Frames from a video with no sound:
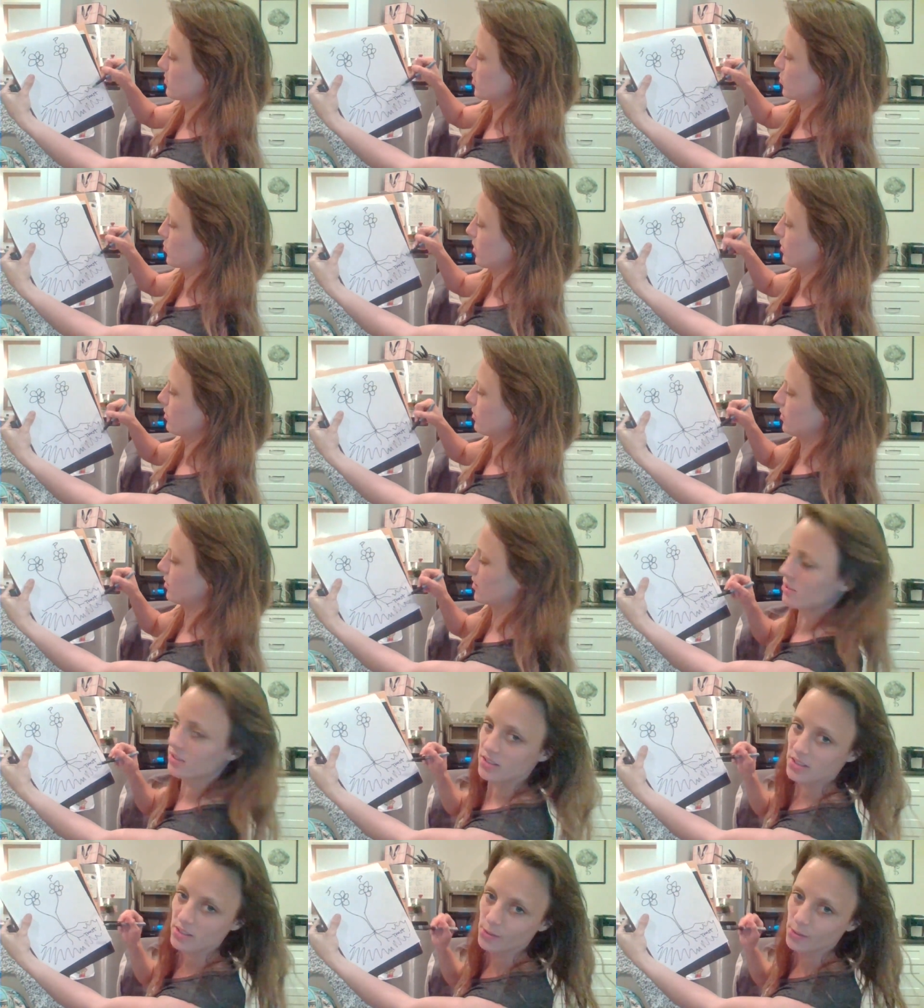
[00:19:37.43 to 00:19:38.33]
squiggle
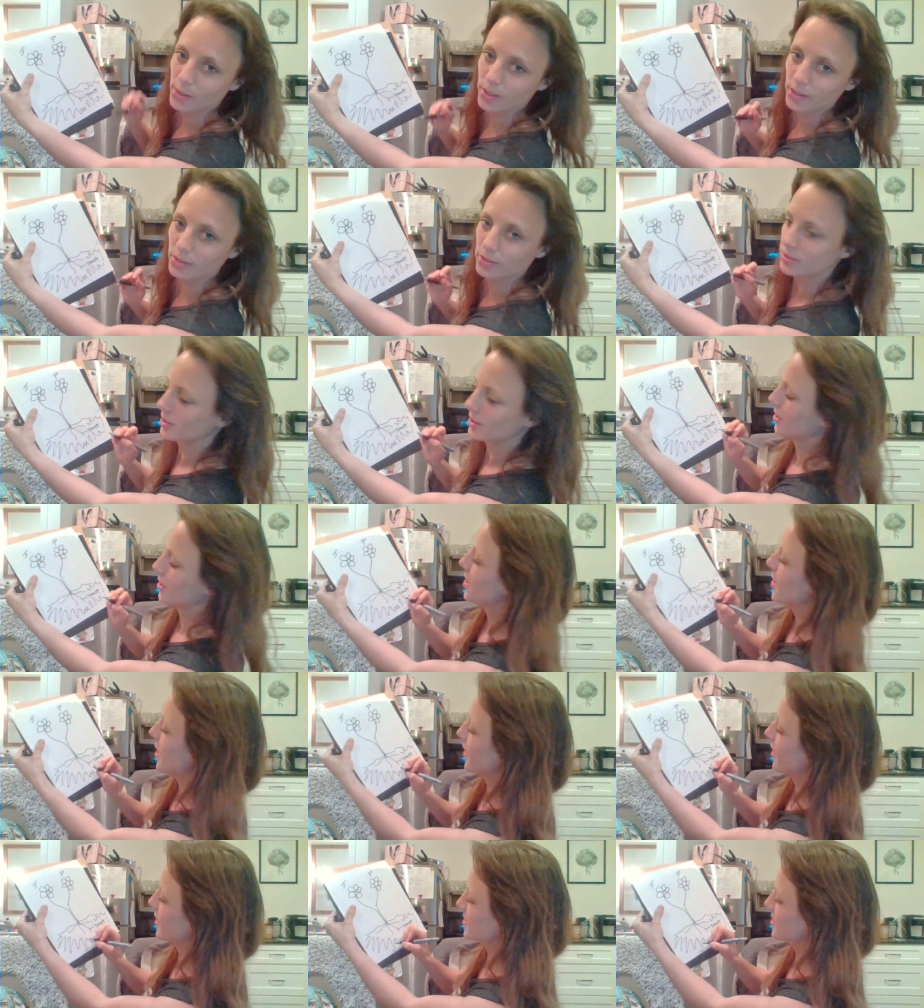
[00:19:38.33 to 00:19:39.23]
is soil. And